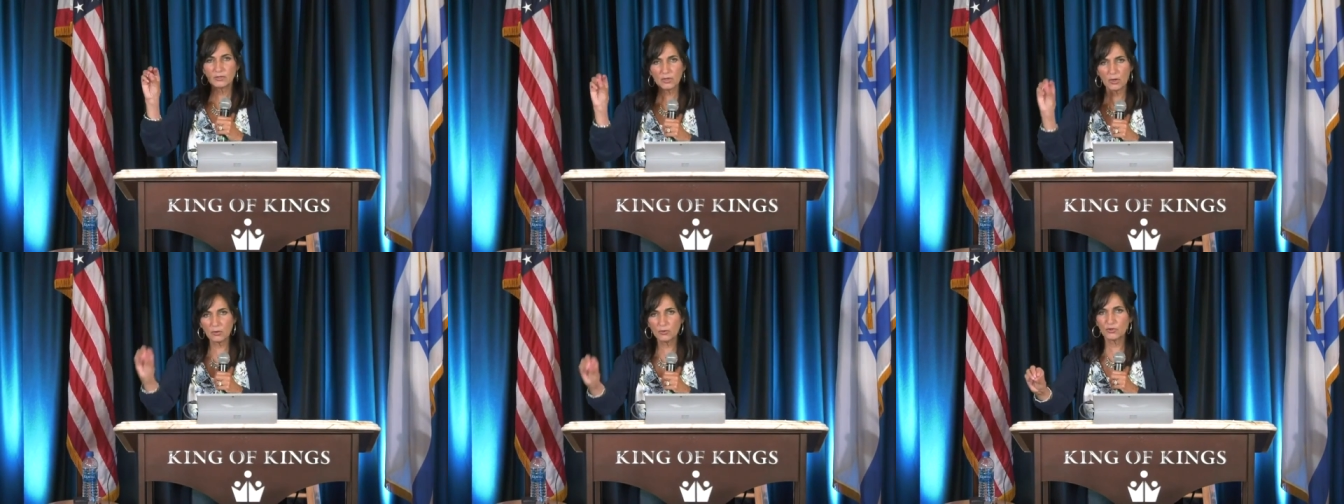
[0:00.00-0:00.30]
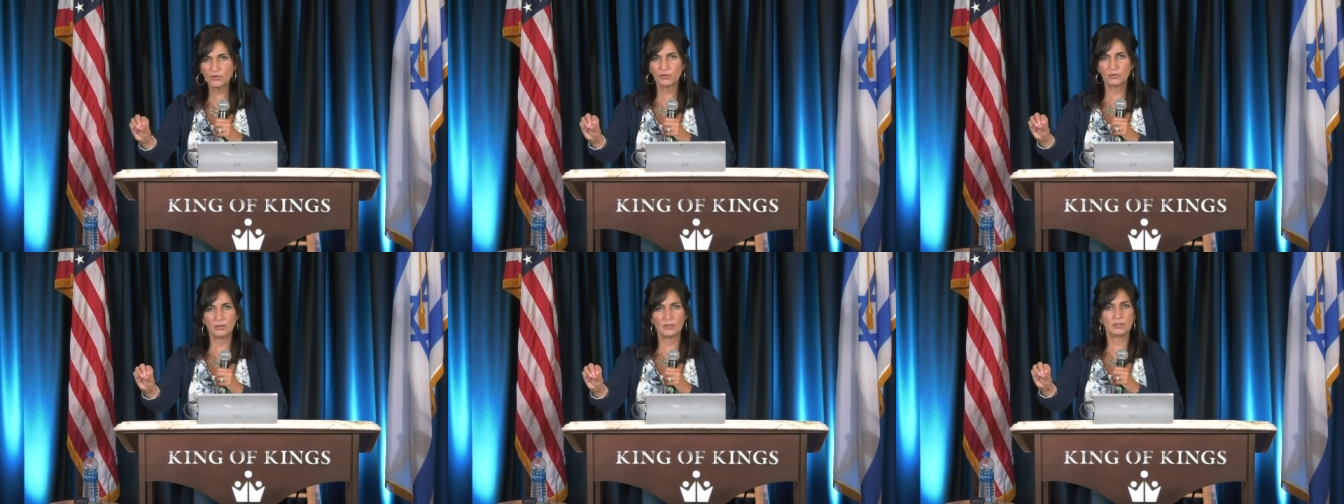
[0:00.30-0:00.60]

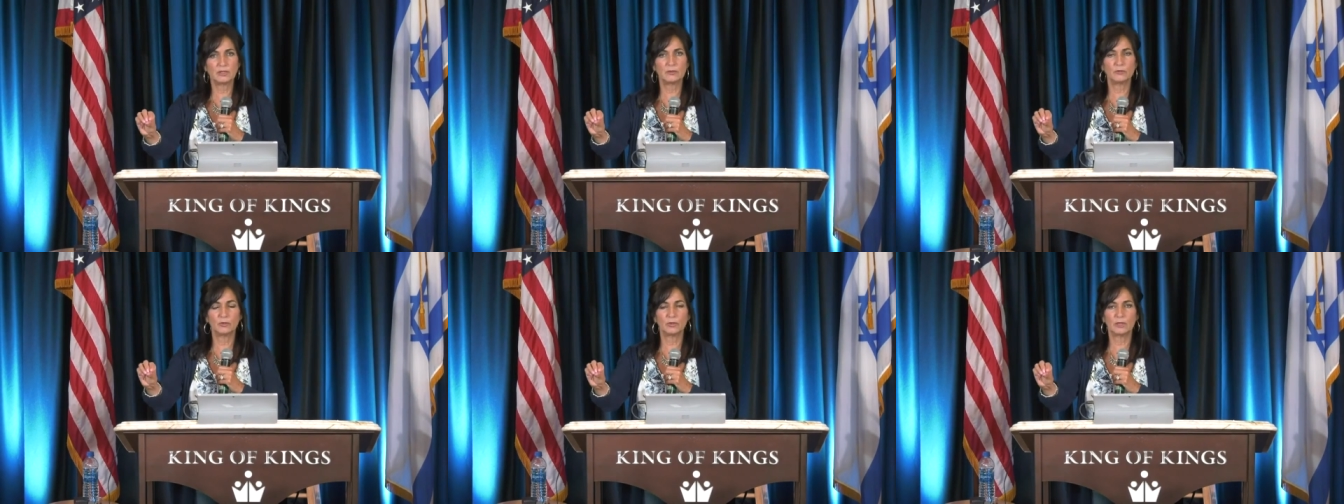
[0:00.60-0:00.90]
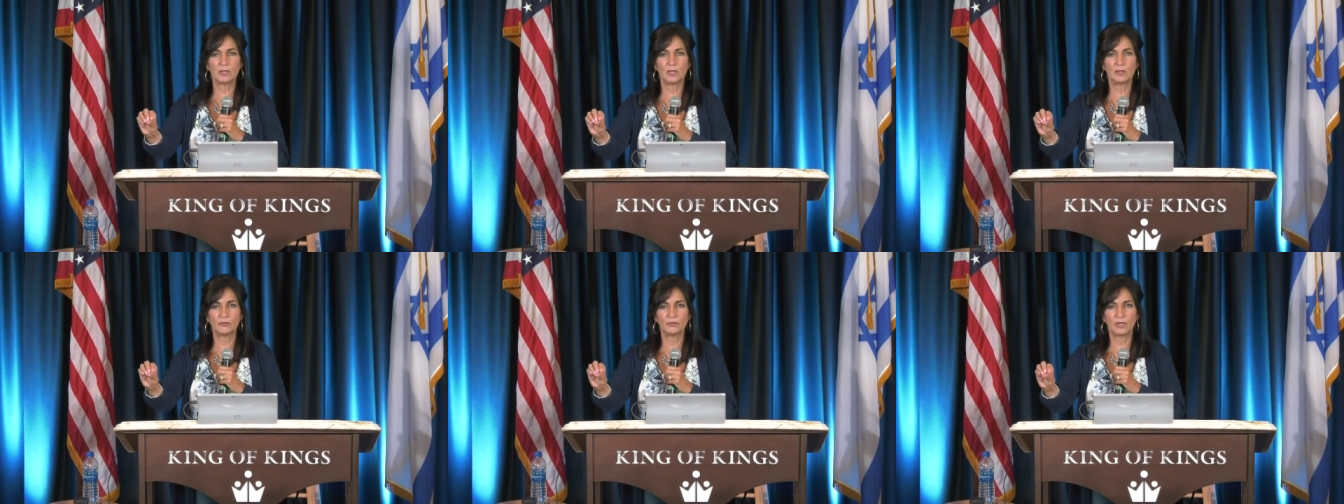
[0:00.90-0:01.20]

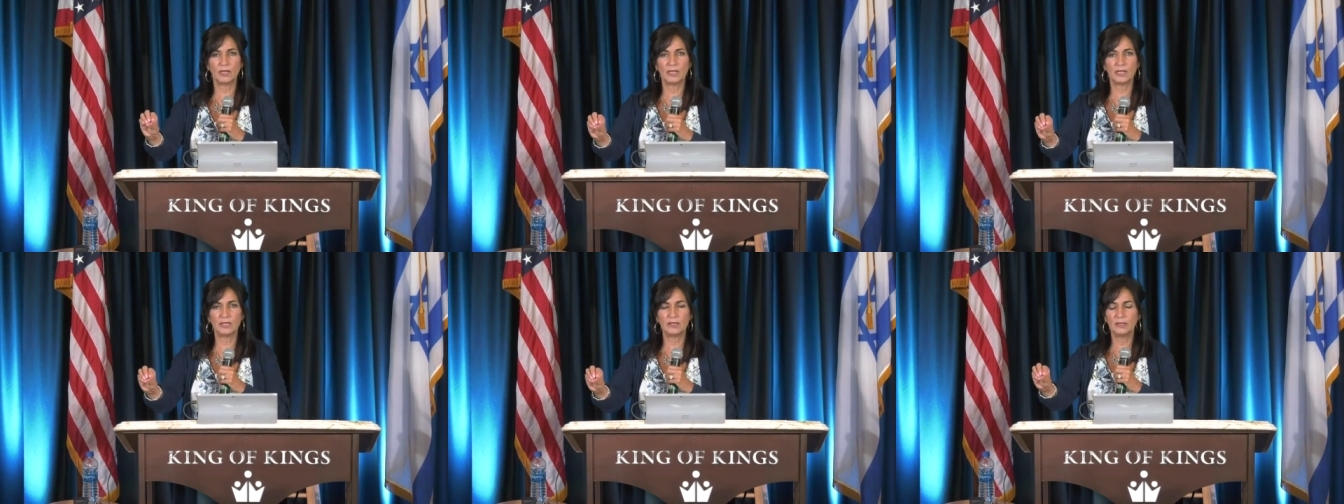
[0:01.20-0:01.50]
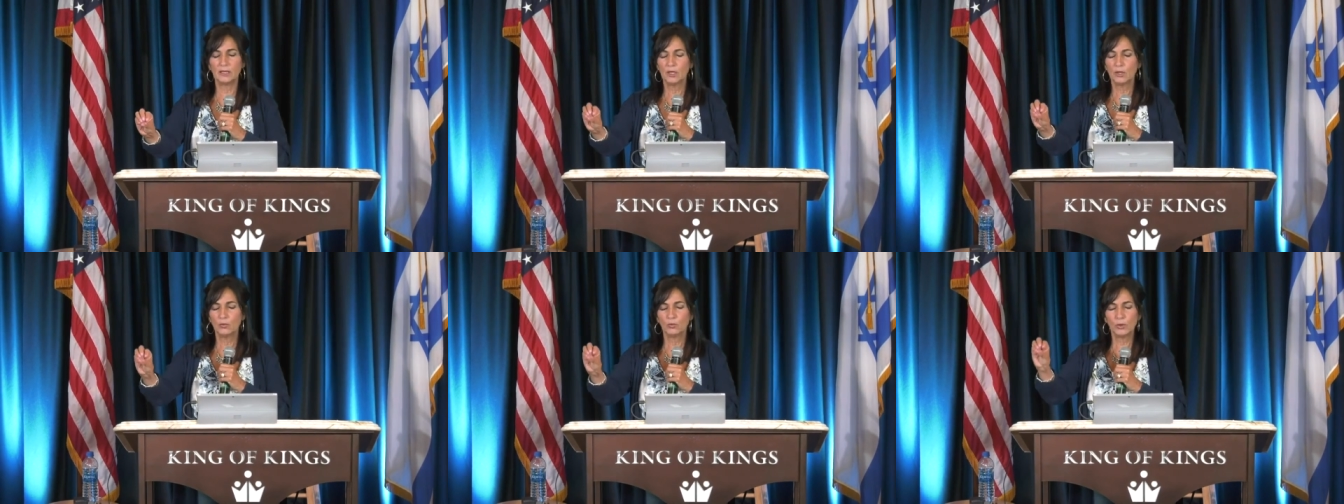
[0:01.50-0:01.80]
Socialism will not
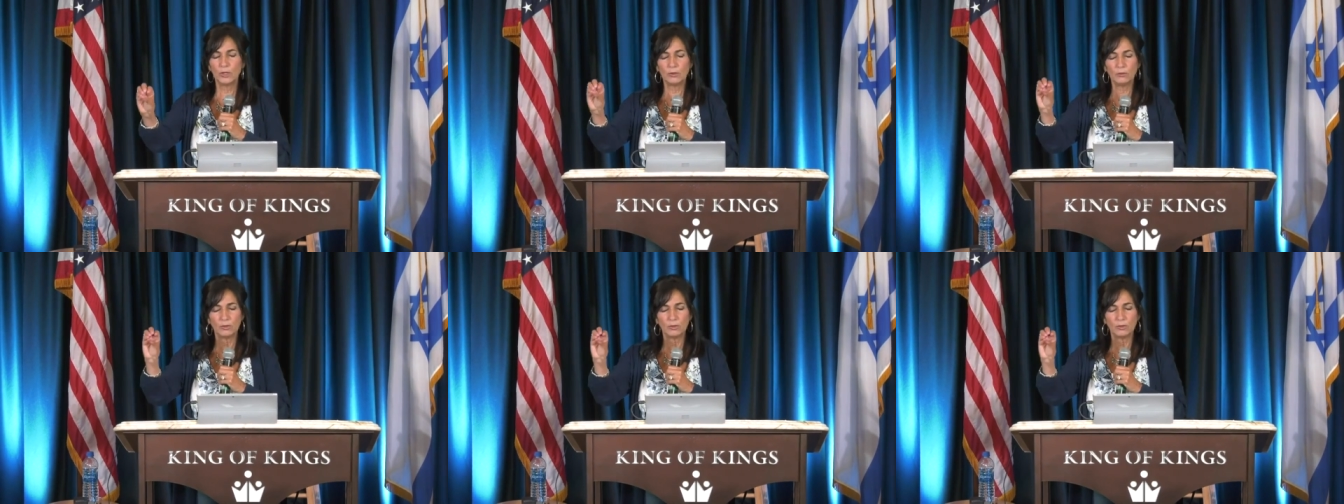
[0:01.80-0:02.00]
reign.